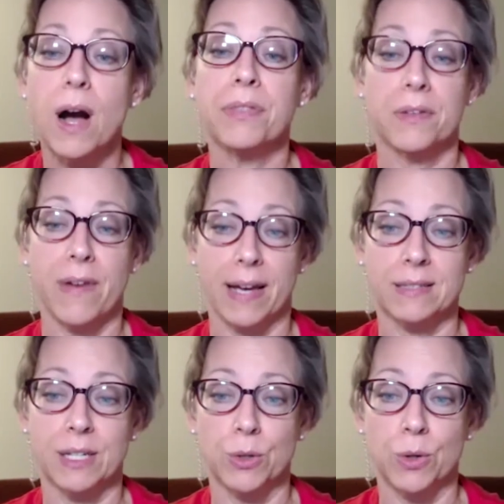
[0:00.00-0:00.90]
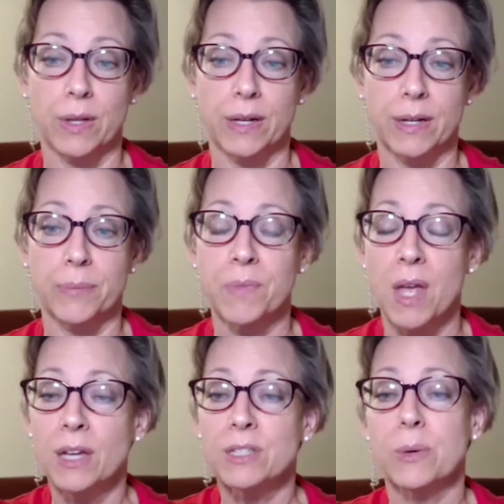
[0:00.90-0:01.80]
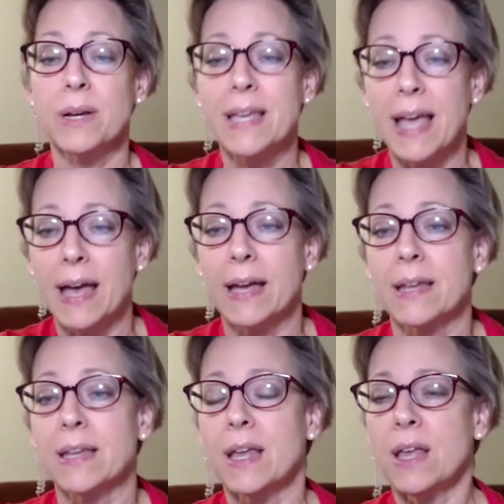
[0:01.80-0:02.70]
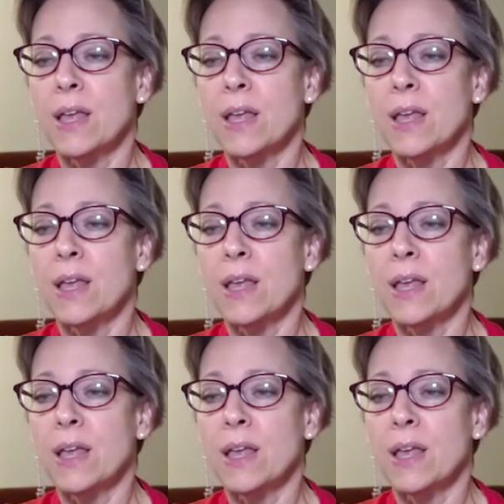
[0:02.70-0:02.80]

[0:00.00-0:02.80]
the vaccine earlier. So again,